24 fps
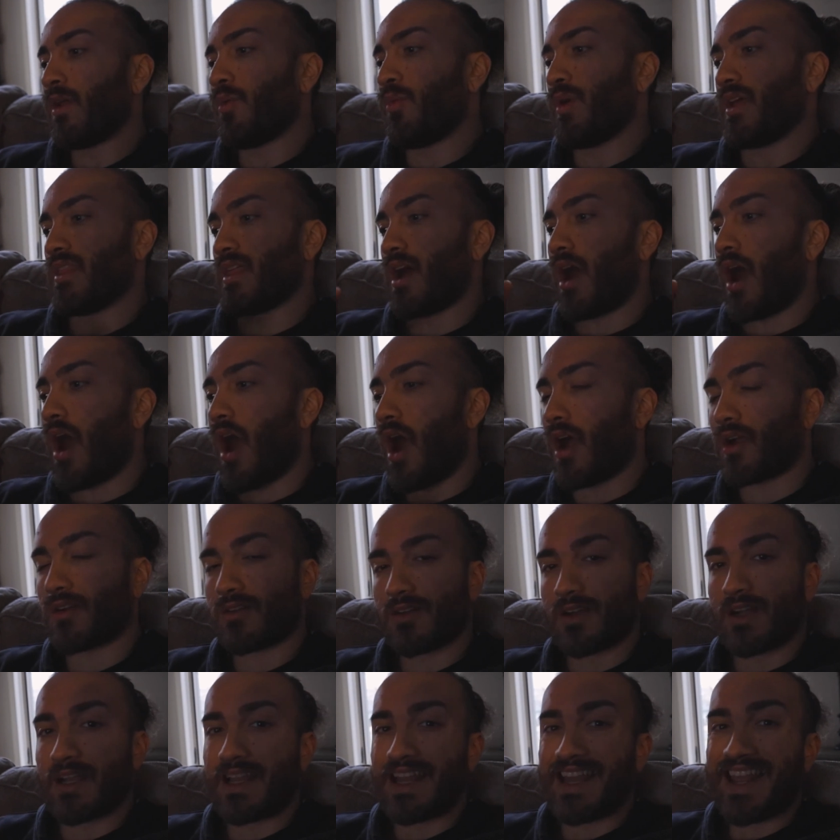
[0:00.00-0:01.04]
with
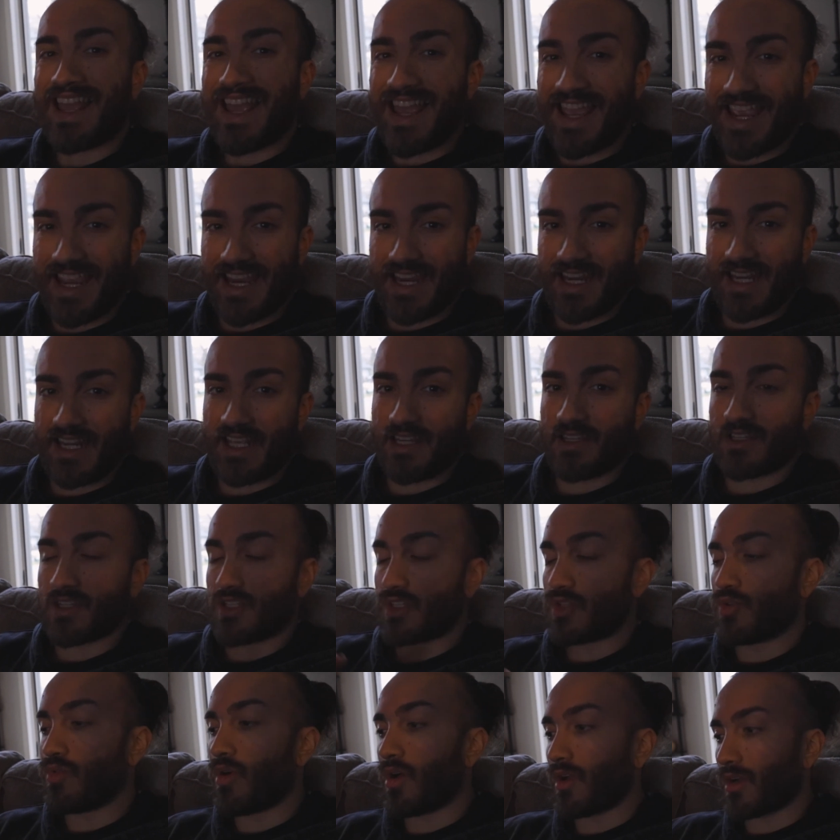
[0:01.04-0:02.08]
180 to
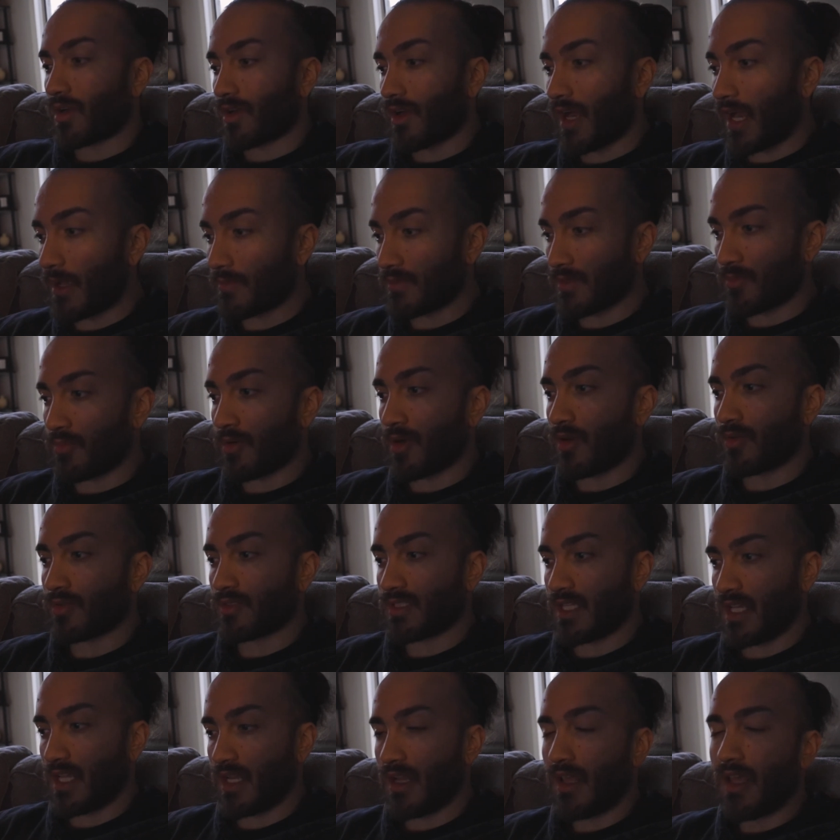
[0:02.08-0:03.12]
200 grams of
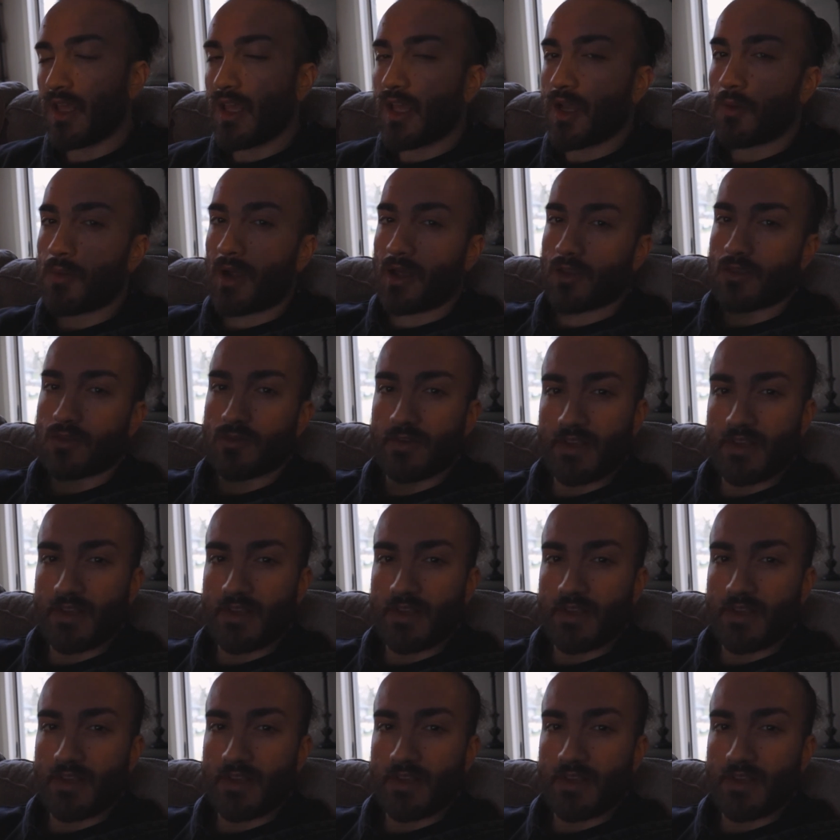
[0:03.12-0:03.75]
protein, about